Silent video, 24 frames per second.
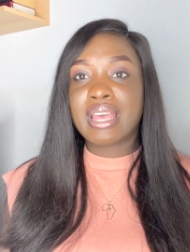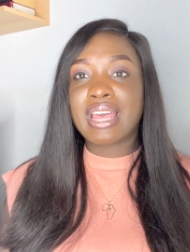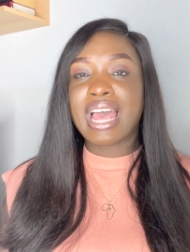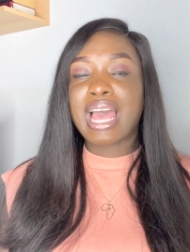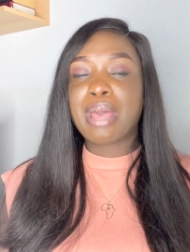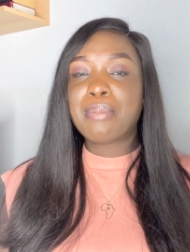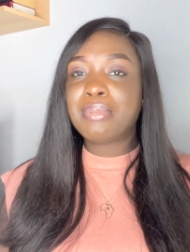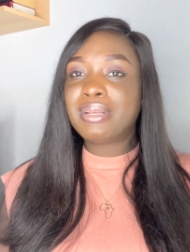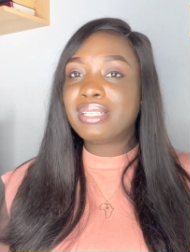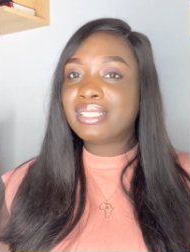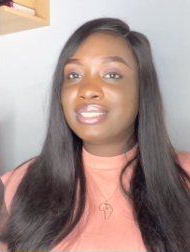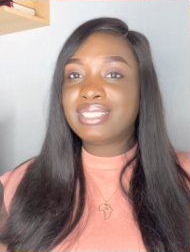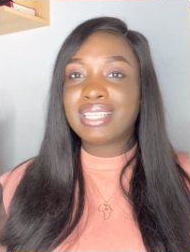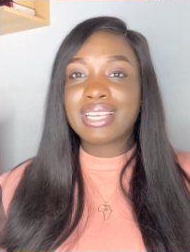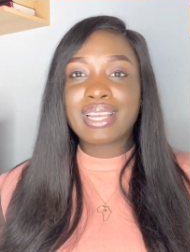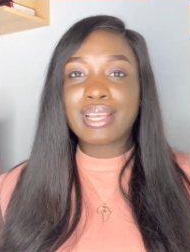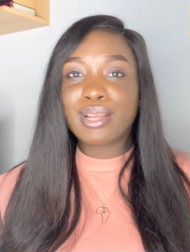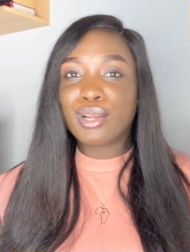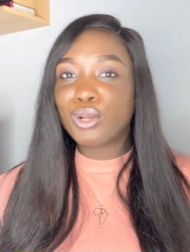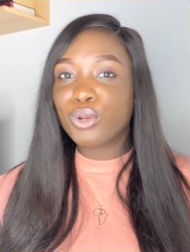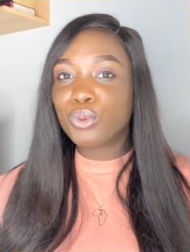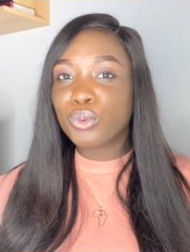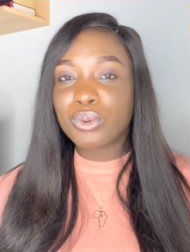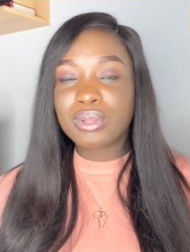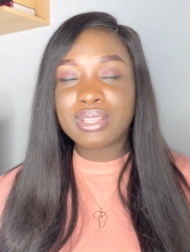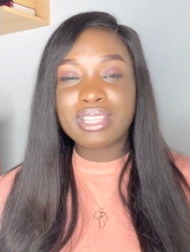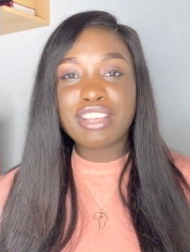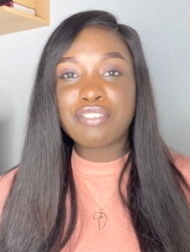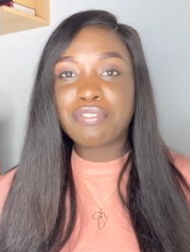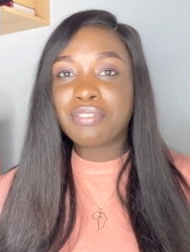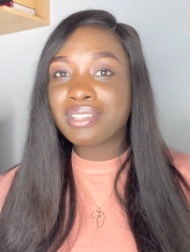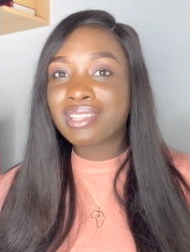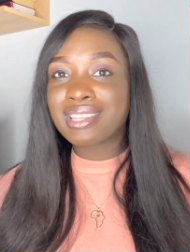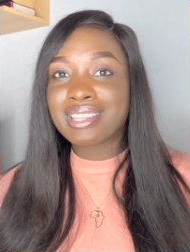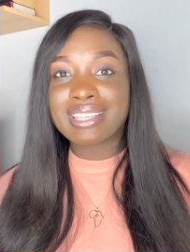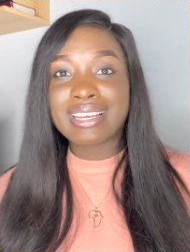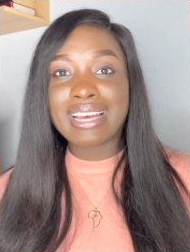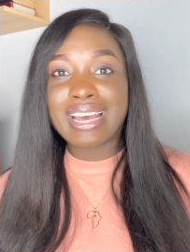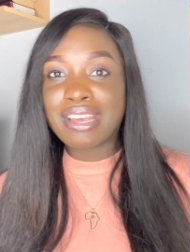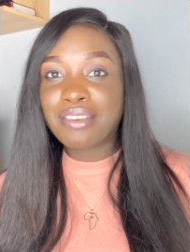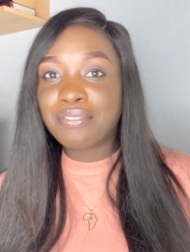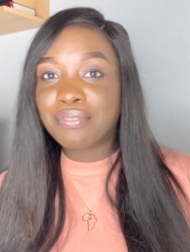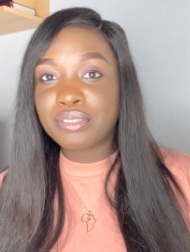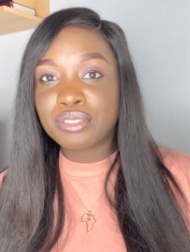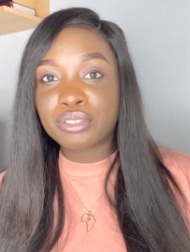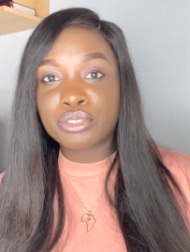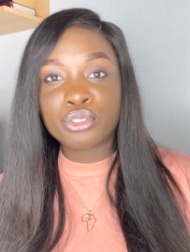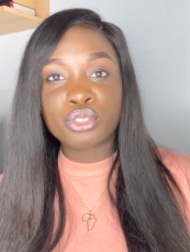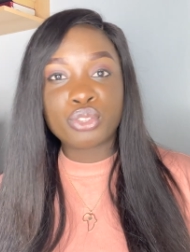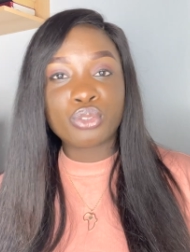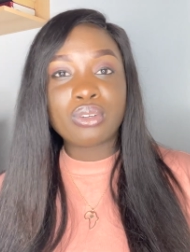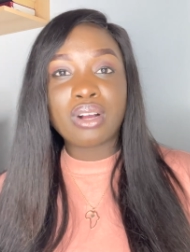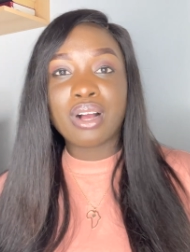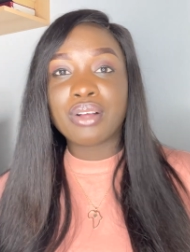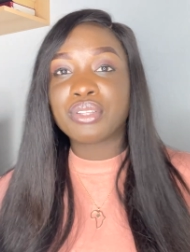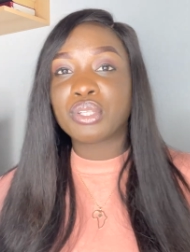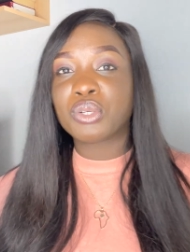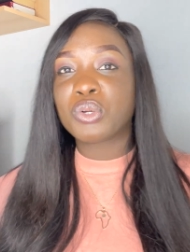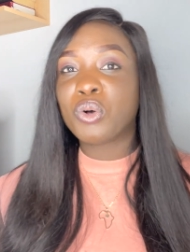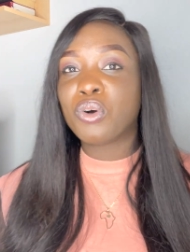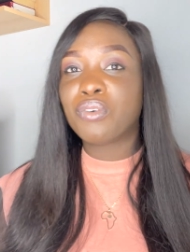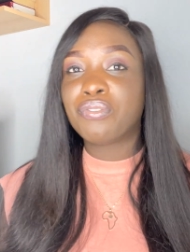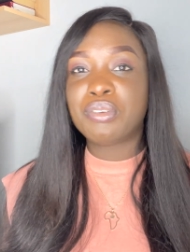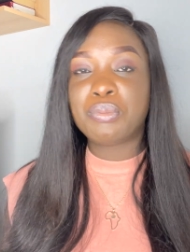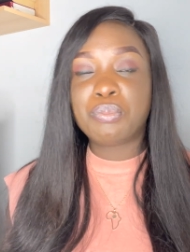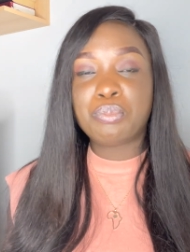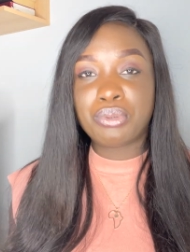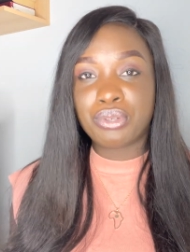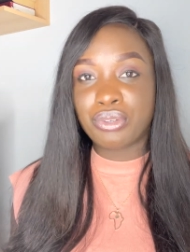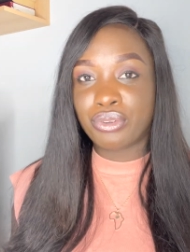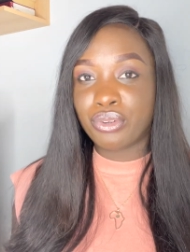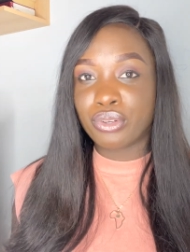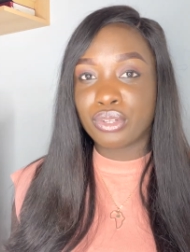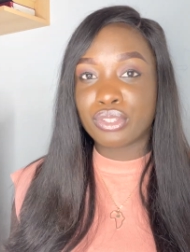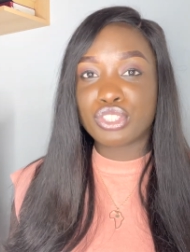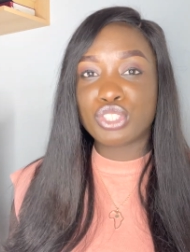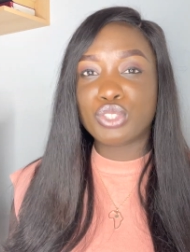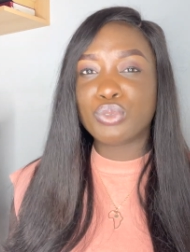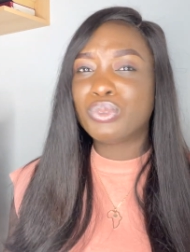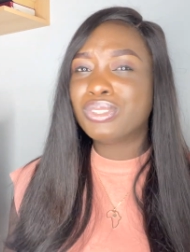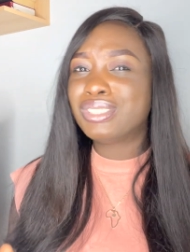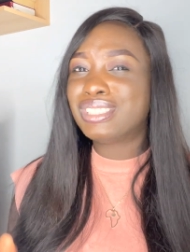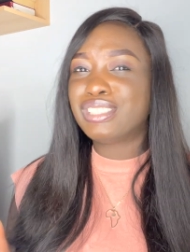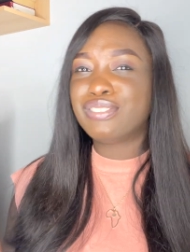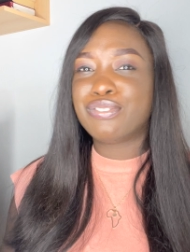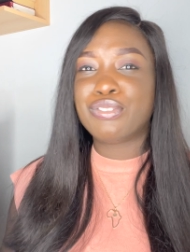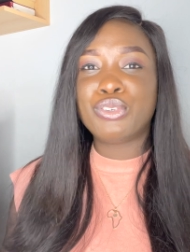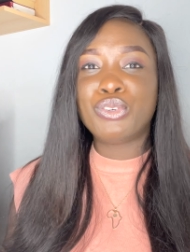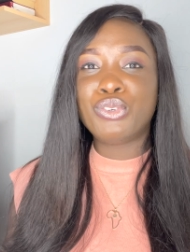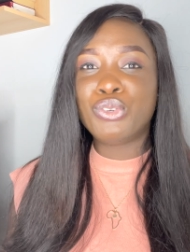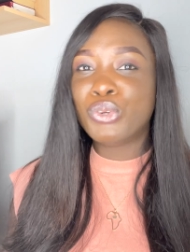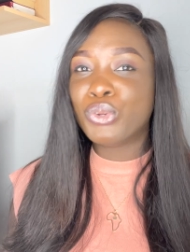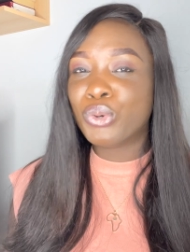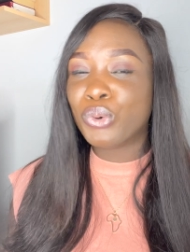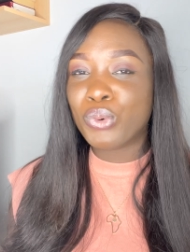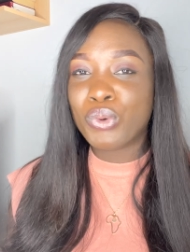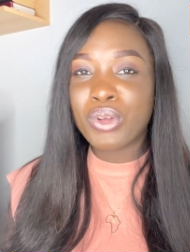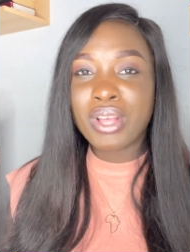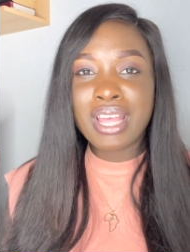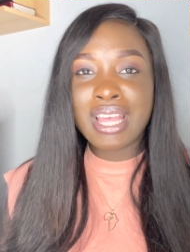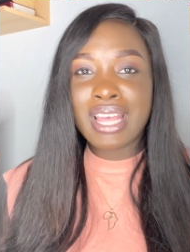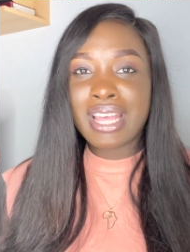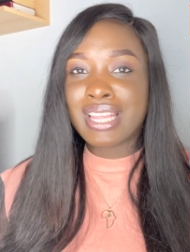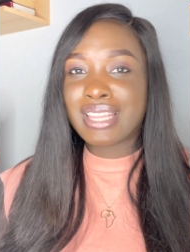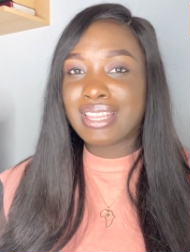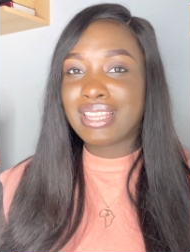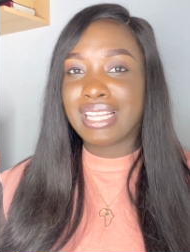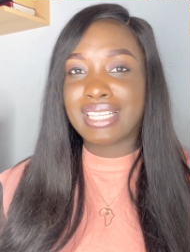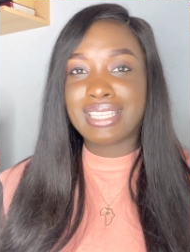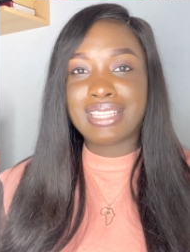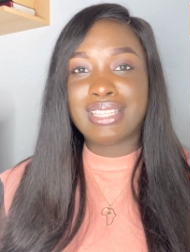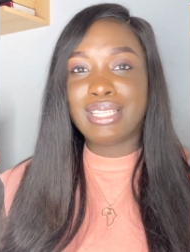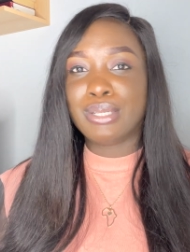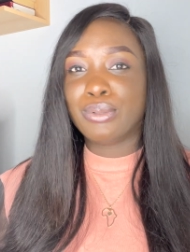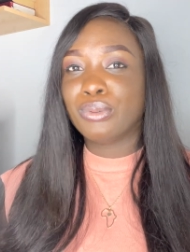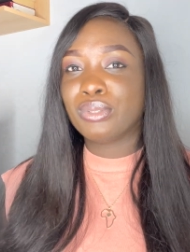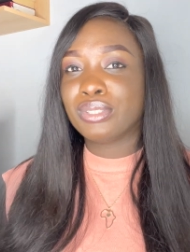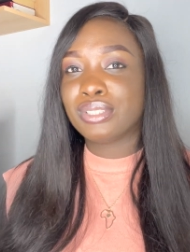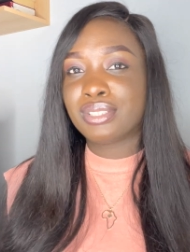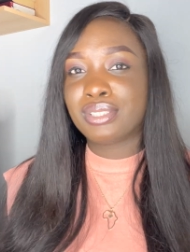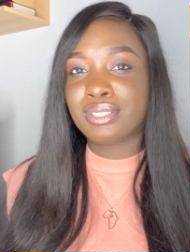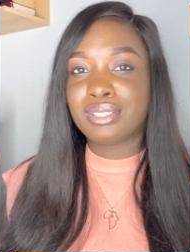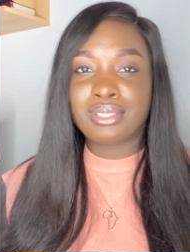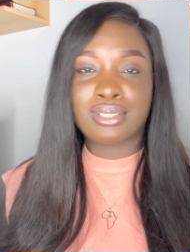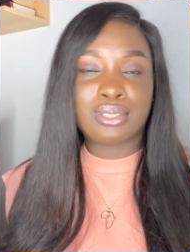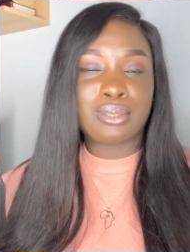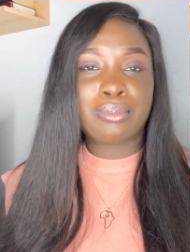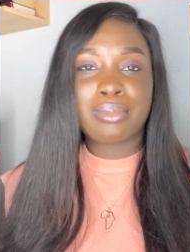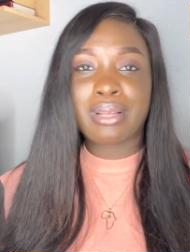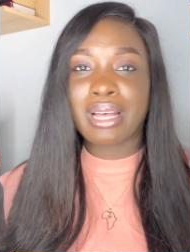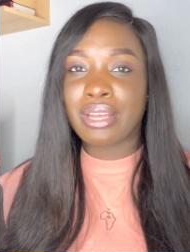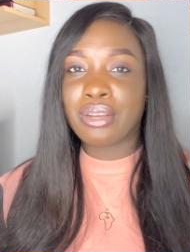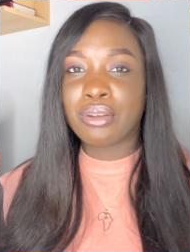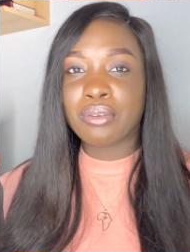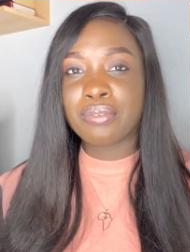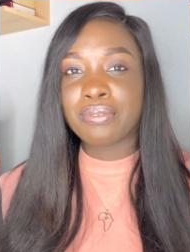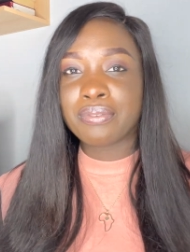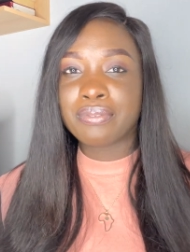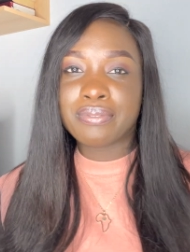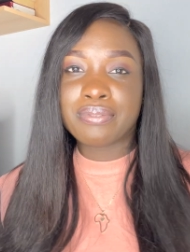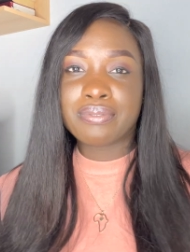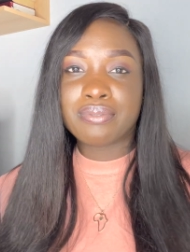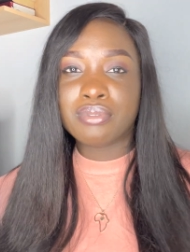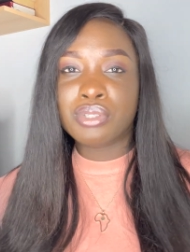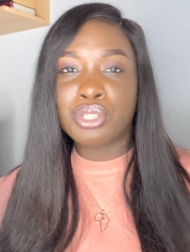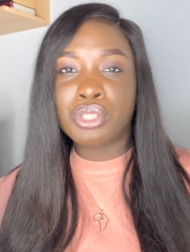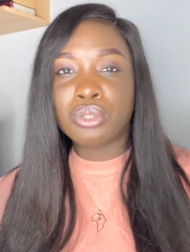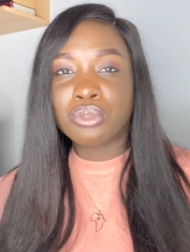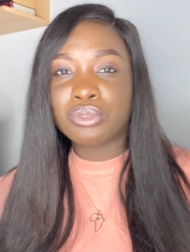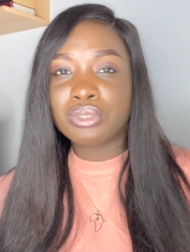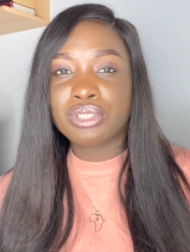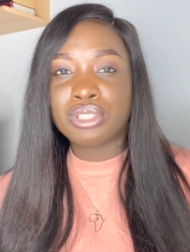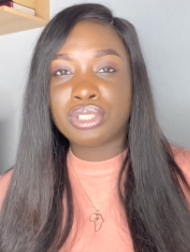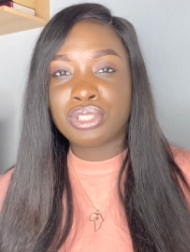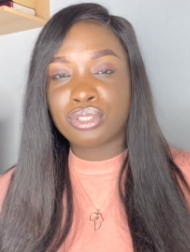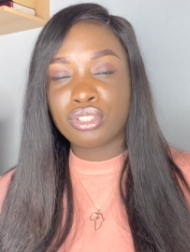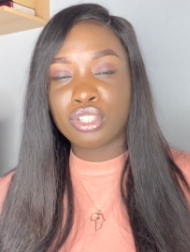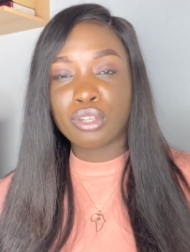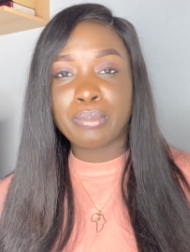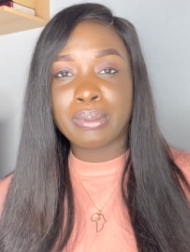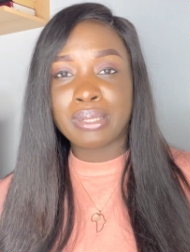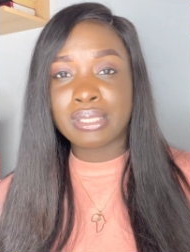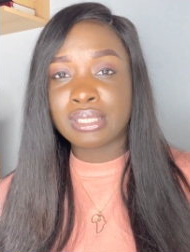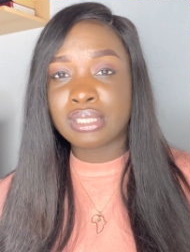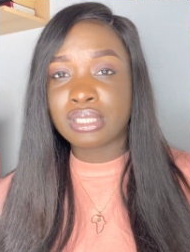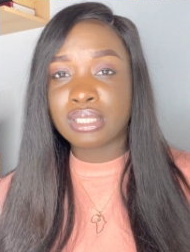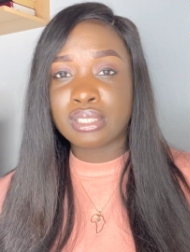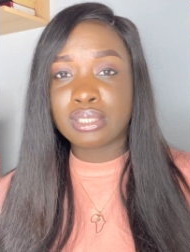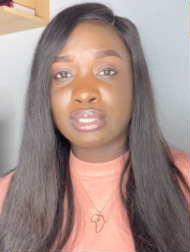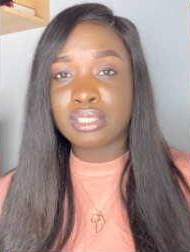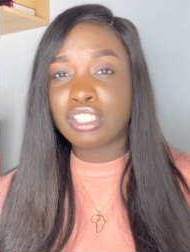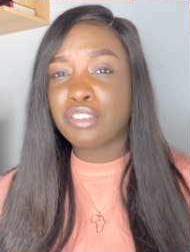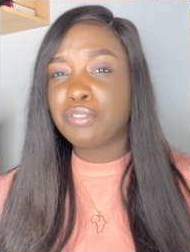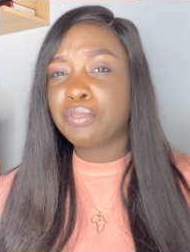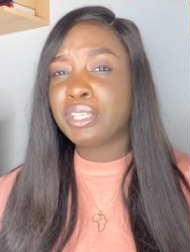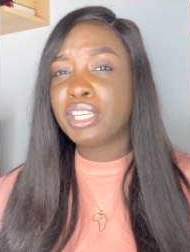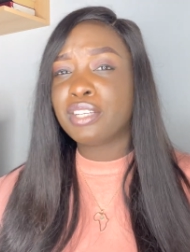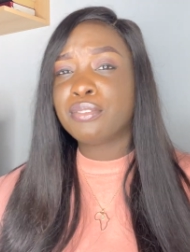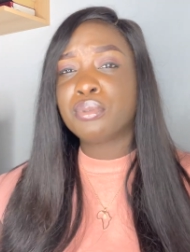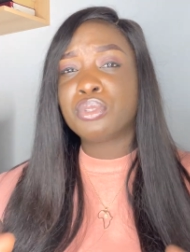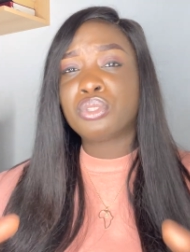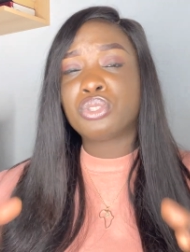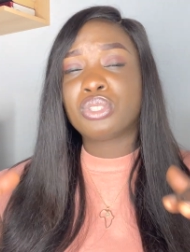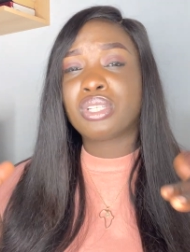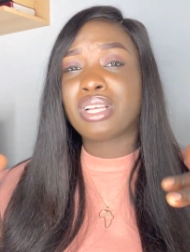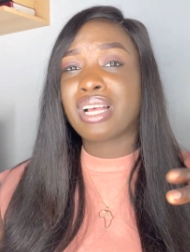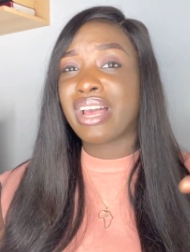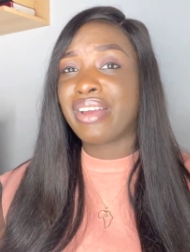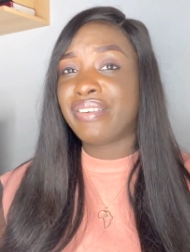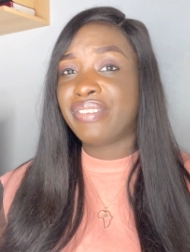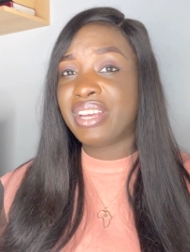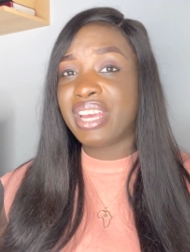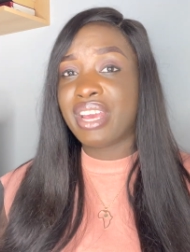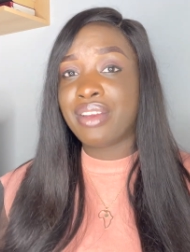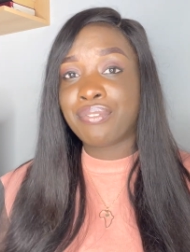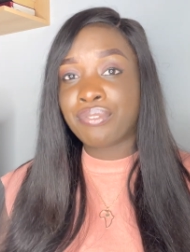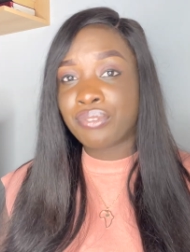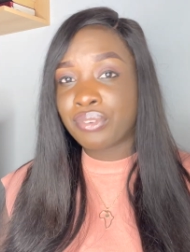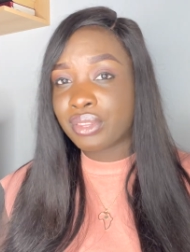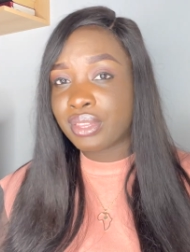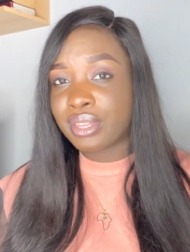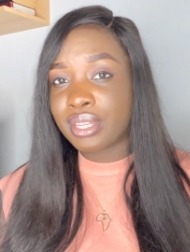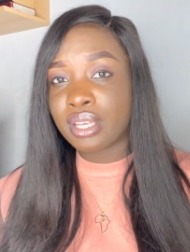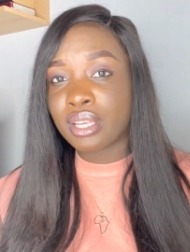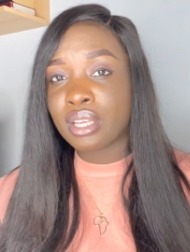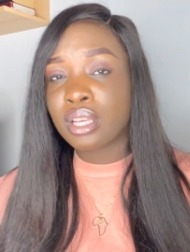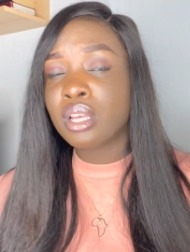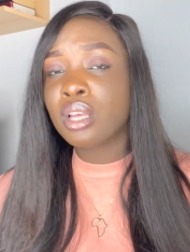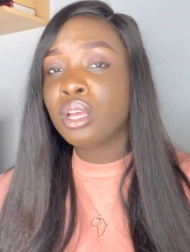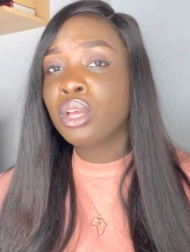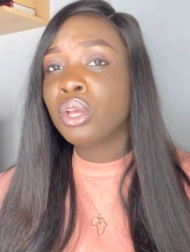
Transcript: Take a look. They've been thriving throughout the COVID period. You wouldn't even know that there was some kind of disturbances. They've been able to carry everything